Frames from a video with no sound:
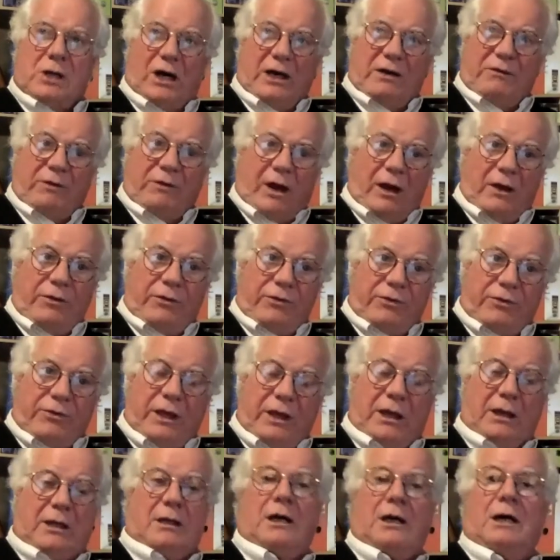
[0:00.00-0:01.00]
I, I
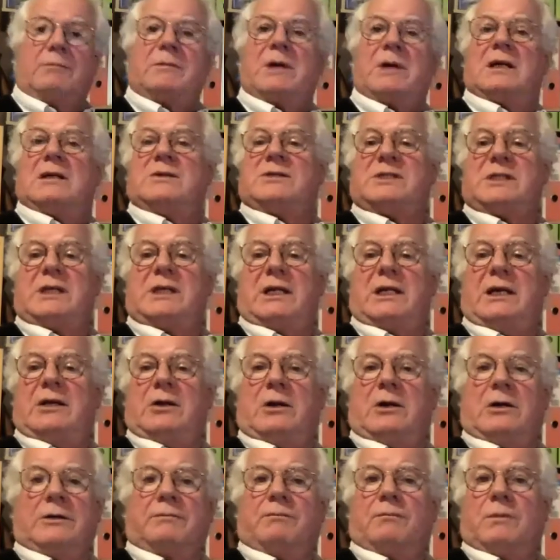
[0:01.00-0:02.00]
think, and I'm going to sit in
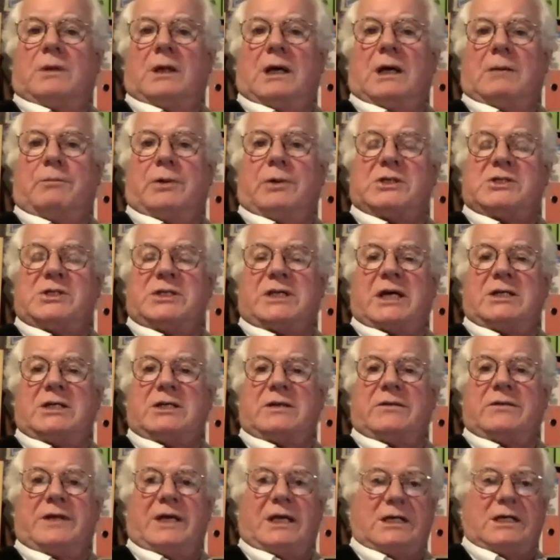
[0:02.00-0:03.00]
on a
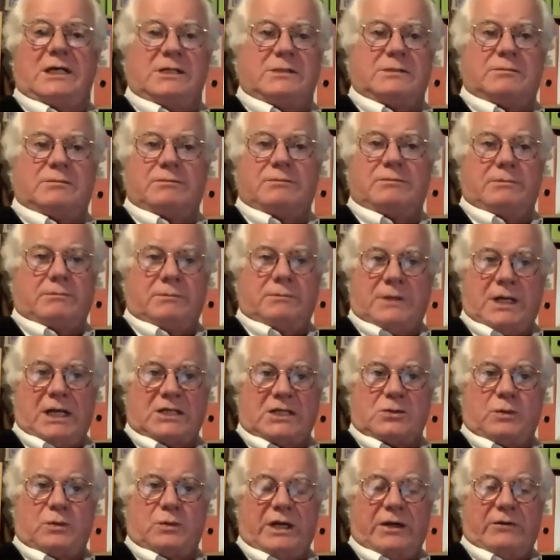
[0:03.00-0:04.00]
presentation of theirs
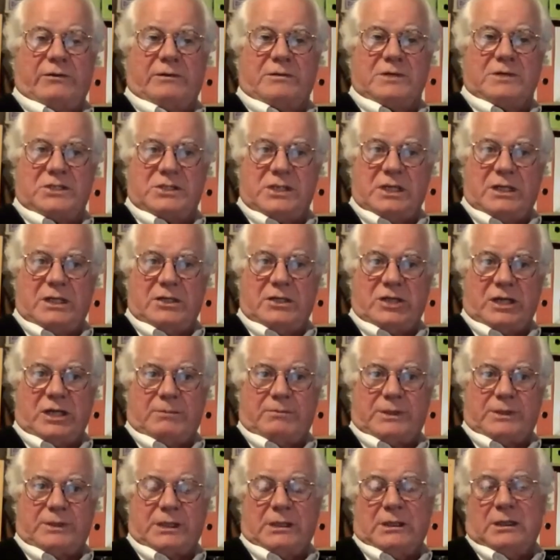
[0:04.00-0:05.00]
next week from the Sydney
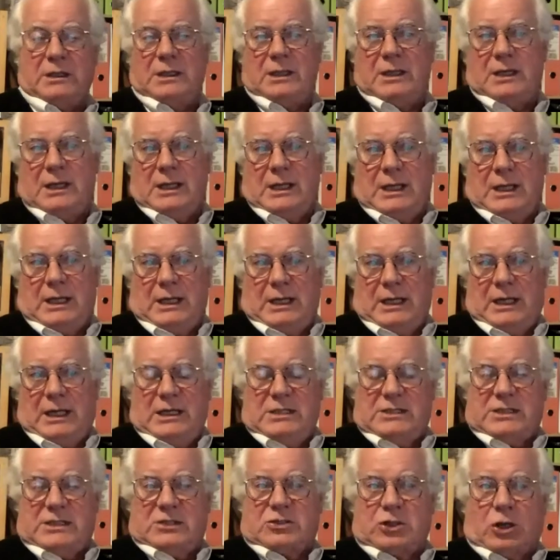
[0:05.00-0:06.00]
chapter,
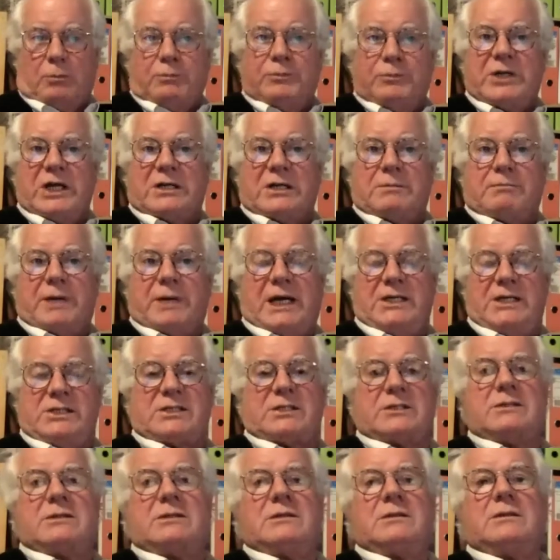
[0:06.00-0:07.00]
is it's object
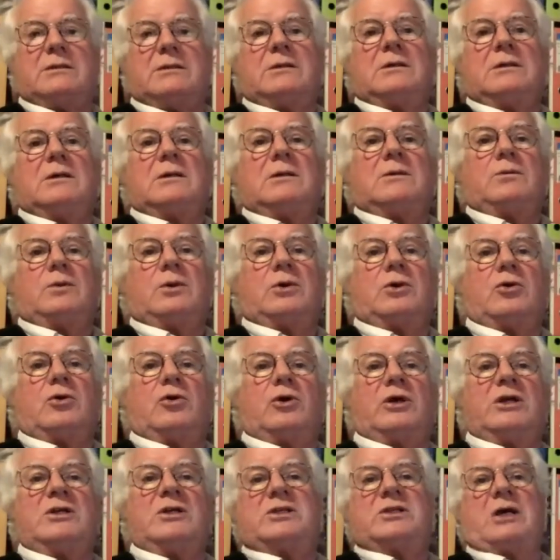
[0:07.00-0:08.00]
based
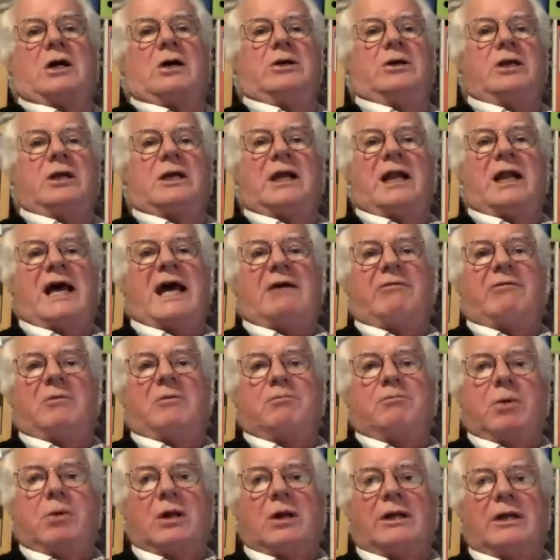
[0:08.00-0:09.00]
recording. So you can have a
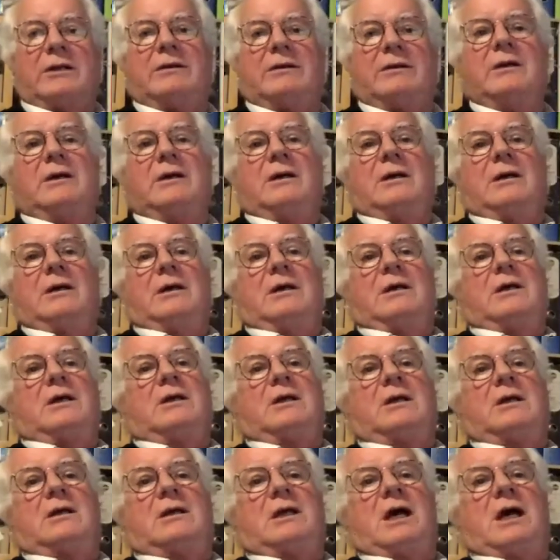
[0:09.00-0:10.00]
bullet
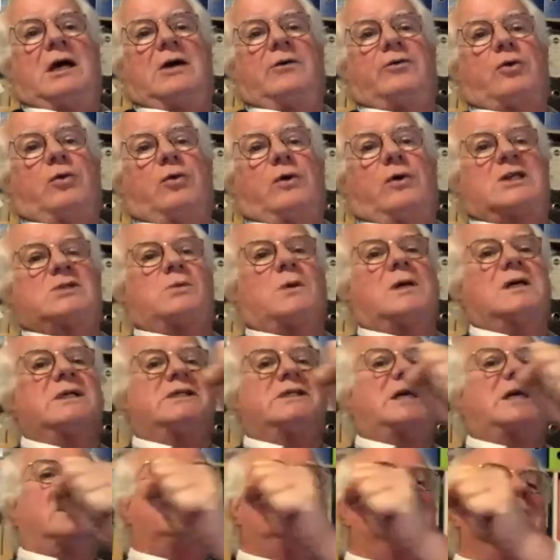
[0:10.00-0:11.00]
go through
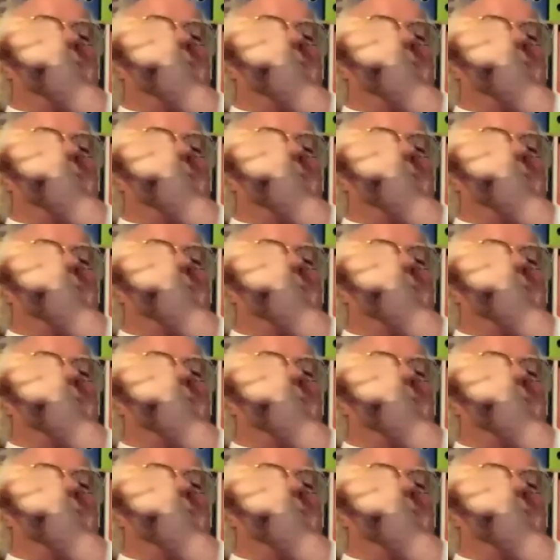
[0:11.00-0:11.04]
XYZ